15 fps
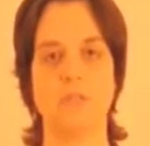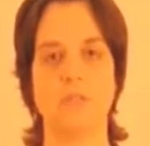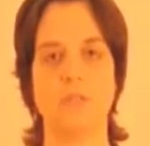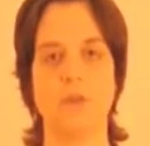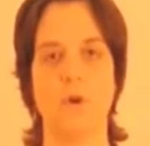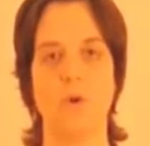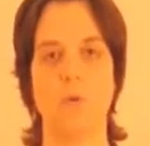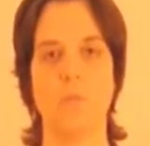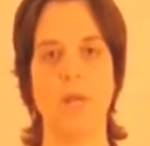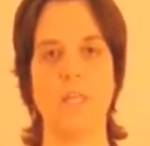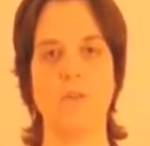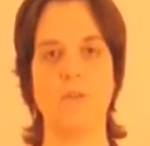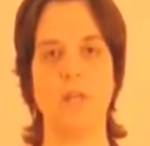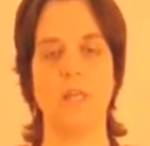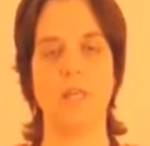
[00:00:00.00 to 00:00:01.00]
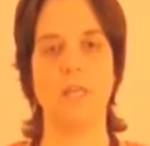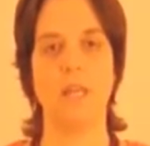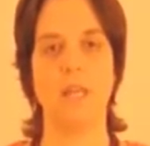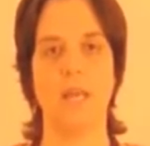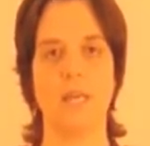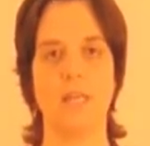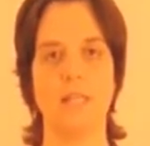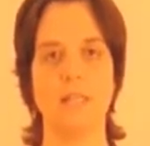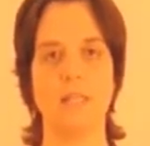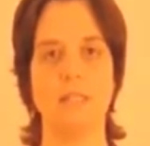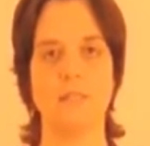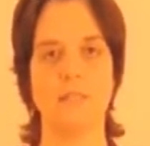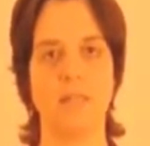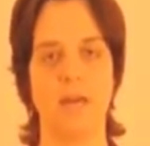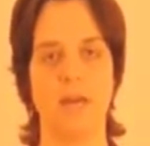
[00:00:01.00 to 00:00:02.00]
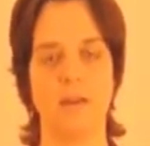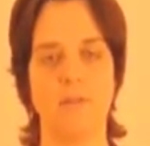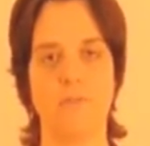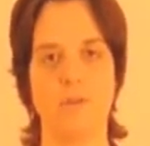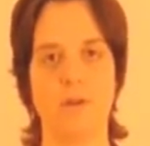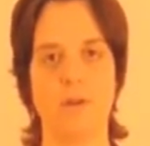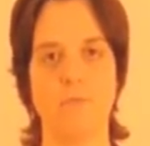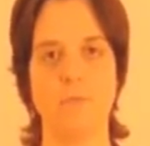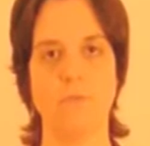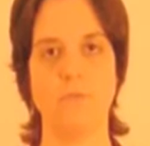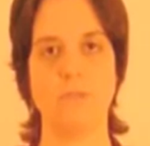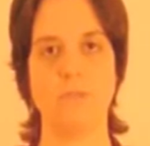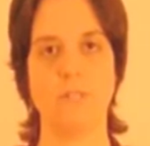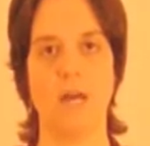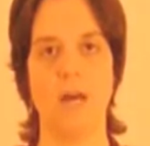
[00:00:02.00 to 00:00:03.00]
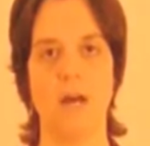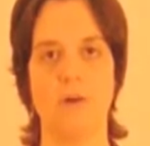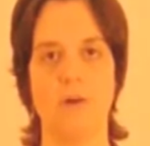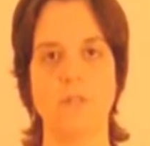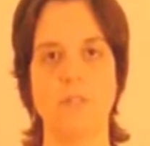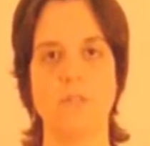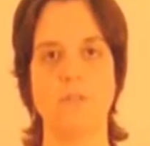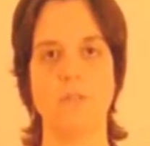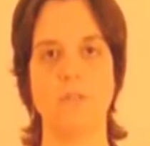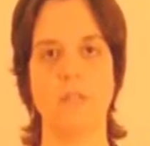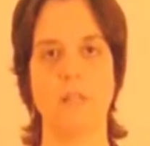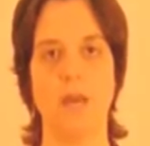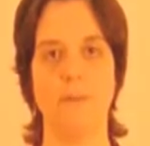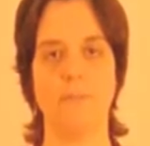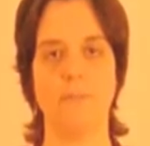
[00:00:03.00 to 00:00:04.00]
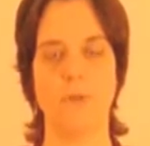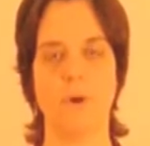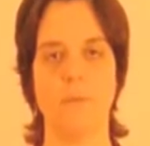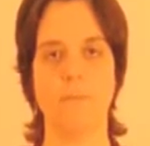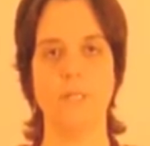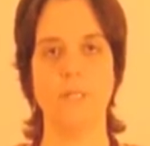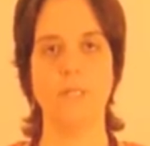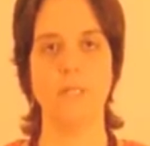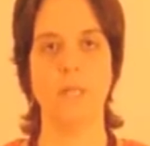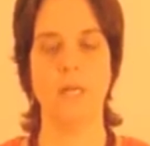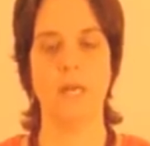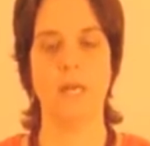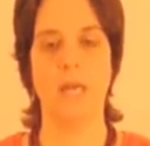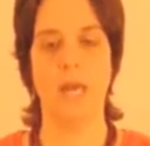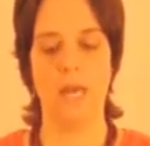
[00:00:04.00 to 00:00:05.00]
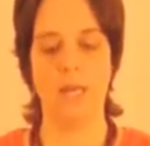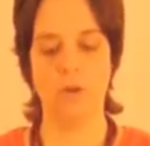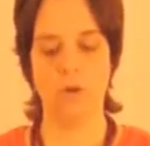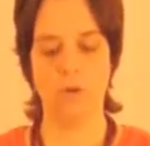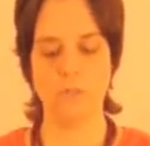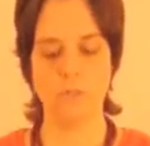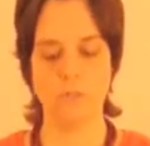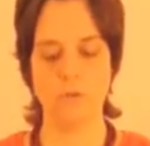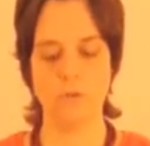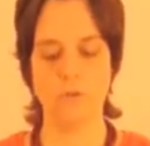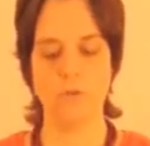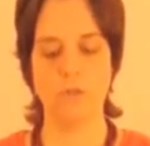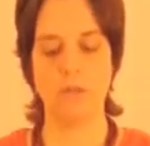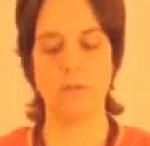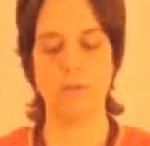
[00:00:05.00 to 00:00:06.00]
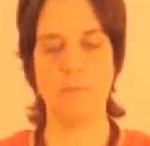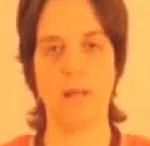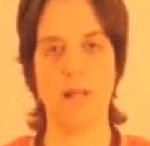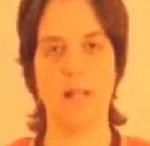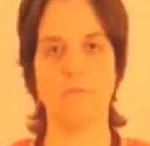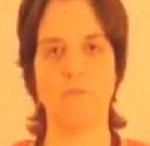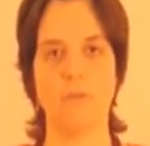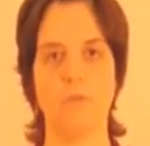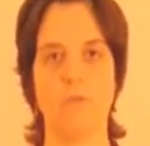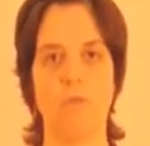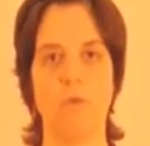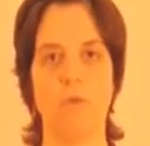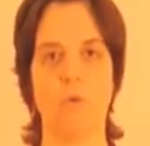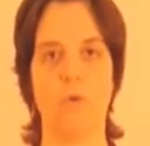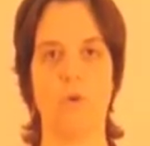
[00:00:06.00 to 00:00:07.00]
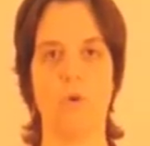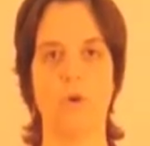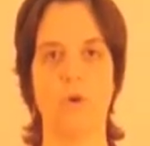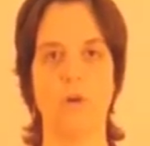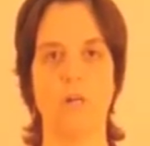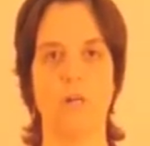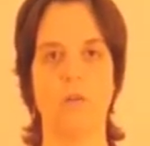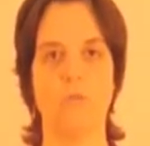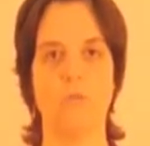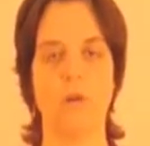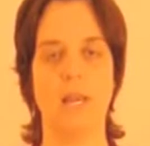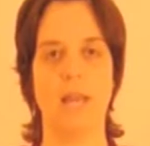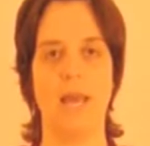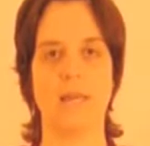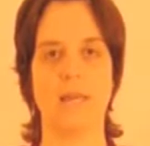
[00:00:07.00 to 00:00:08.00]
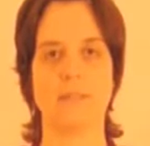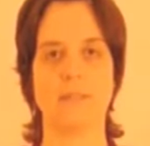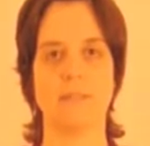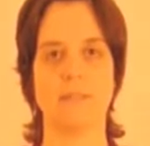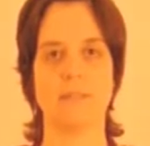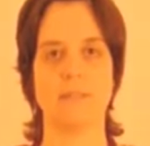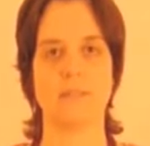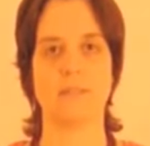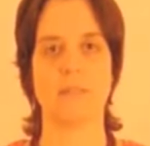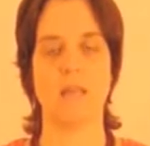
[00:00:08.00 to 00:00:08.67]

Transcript: So when you inhale, the diaphragm moves down into the abdomen, and also the pelvic floor relaxes.